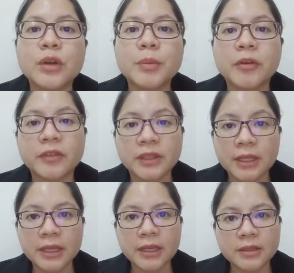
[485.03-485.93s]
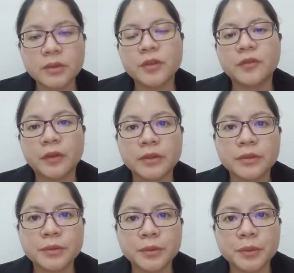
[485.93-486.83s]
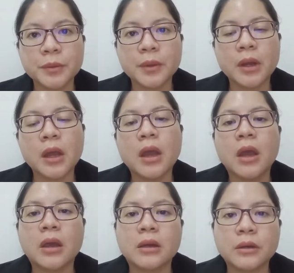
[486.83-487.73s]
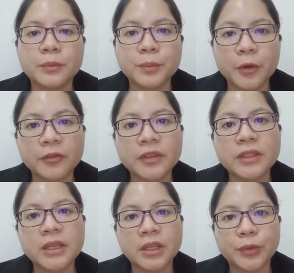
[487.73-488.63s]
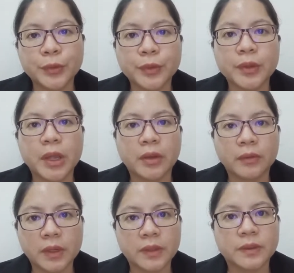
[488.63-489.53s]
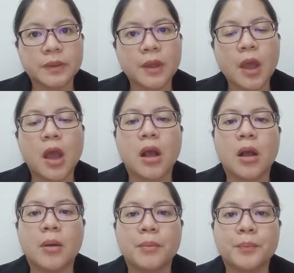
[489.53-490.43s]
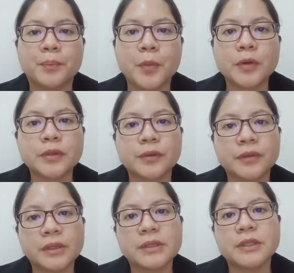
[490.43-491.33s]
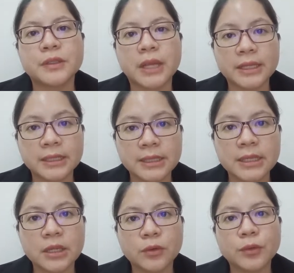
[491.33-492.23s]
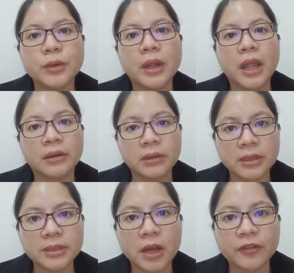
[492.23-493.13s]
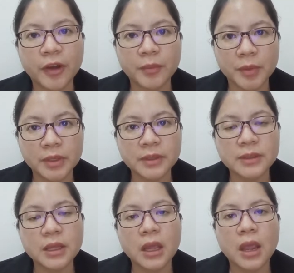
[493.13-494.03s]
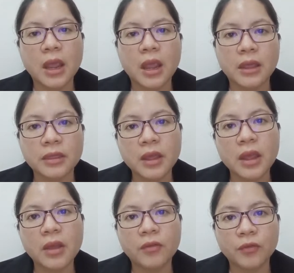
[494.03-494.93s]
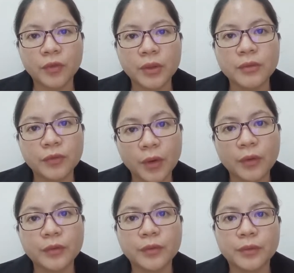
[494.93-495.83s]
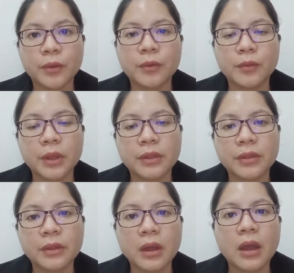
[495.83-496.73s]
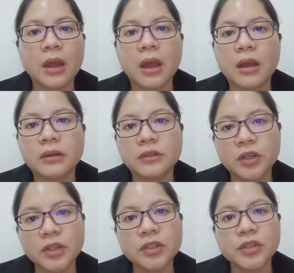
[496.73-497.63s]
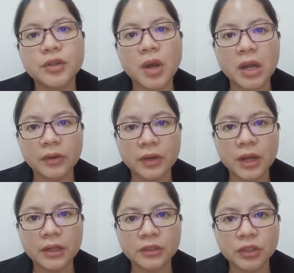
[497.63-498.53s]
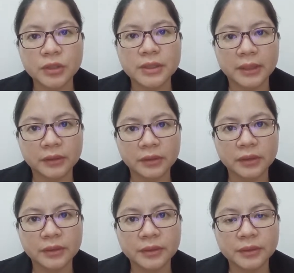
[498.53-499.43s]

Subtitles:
poverty refers to poverty in rural areas. Most of the society in rural areas are farmers, and they involved with traditional agriculture sector,